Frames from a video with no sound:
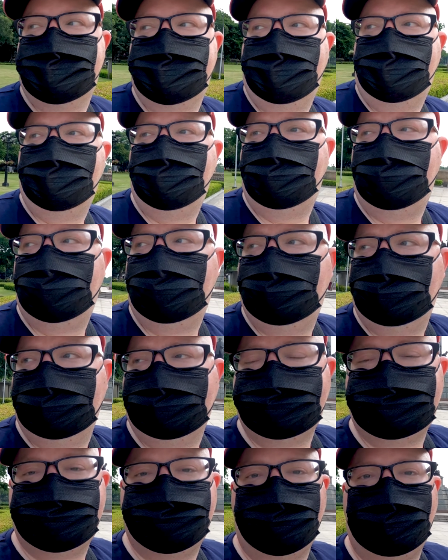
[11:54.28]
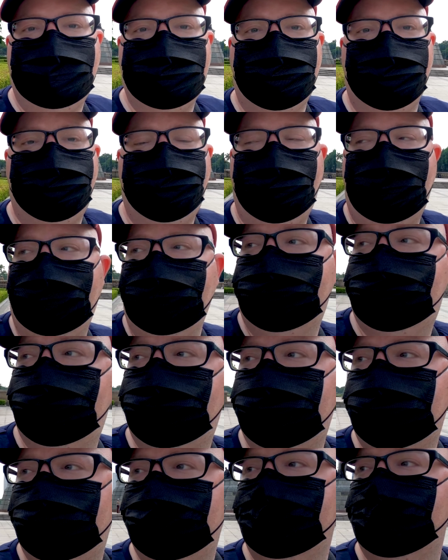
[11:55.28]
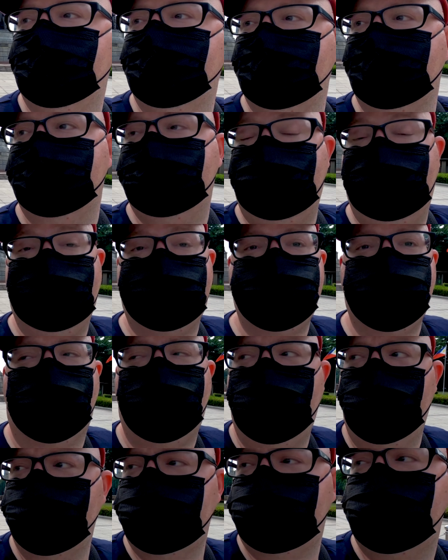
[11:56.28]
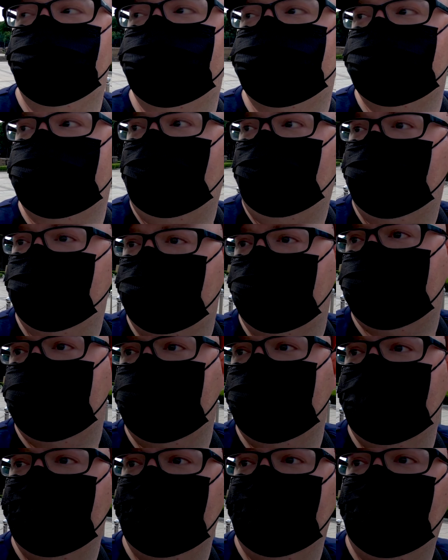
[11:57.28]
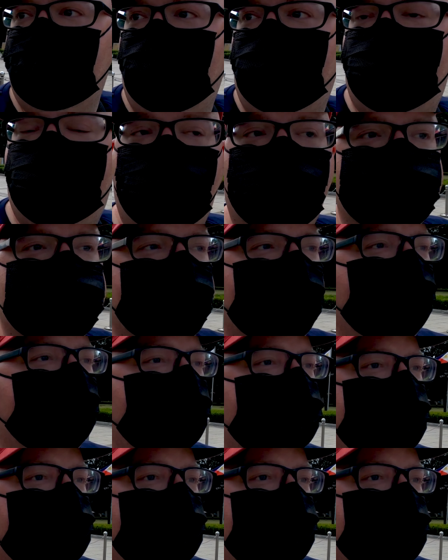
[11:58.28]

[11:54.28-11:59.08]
so let's try to find the execution site of Jose